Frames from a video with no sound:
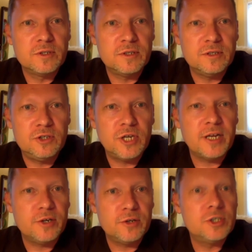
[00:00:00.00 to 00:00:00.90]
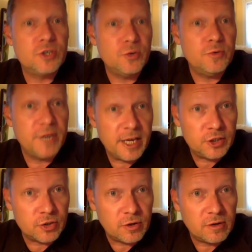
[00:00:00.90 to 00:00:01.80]
the gender-skewed
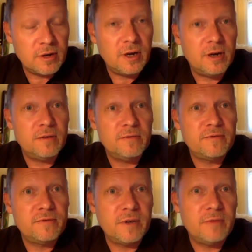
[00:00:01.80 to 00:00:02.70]
nature of